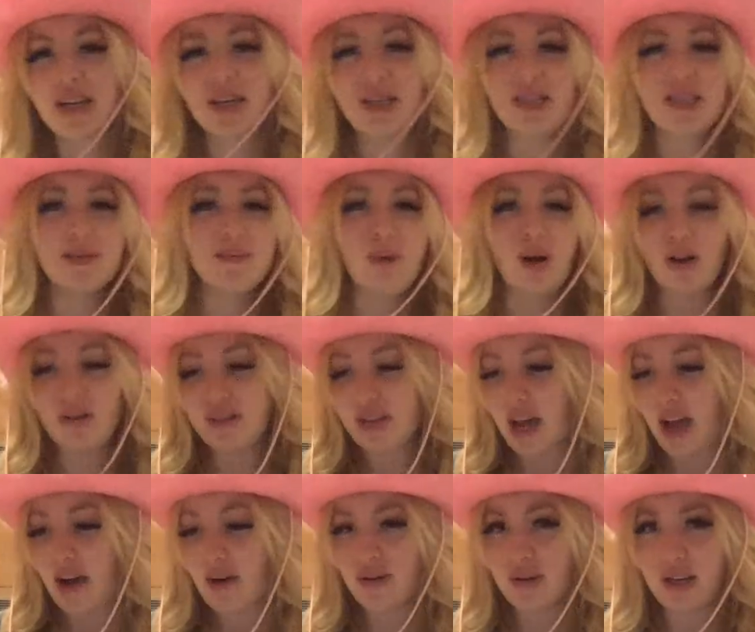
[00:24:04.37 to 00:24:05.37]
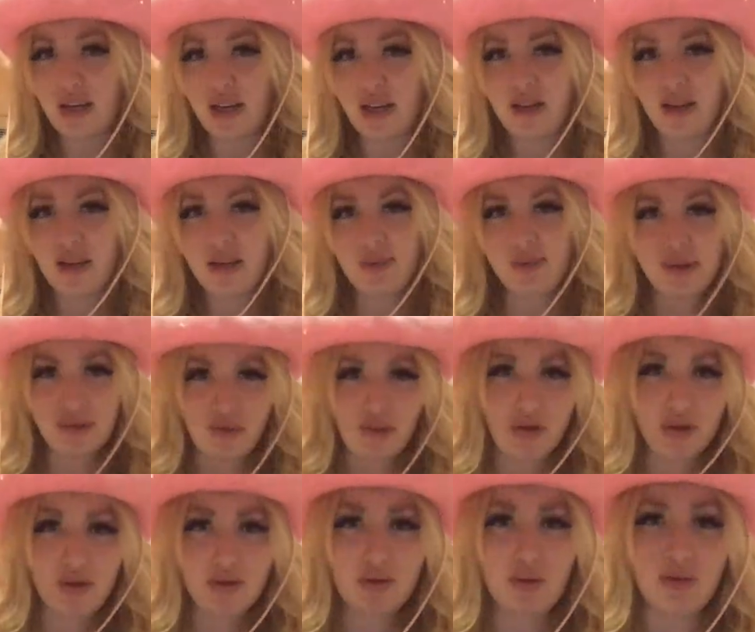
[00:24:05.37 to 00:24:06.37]
small towny. He was a few
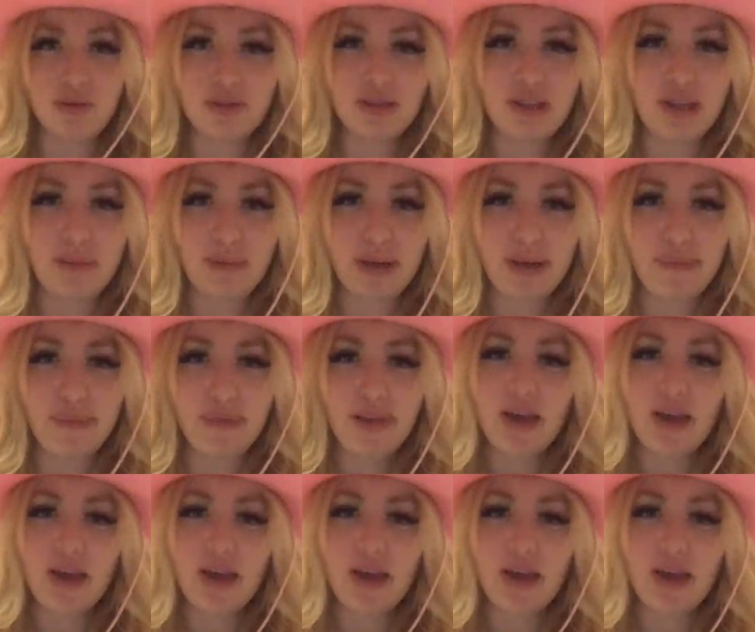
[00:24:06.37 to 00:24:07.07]
years older than me.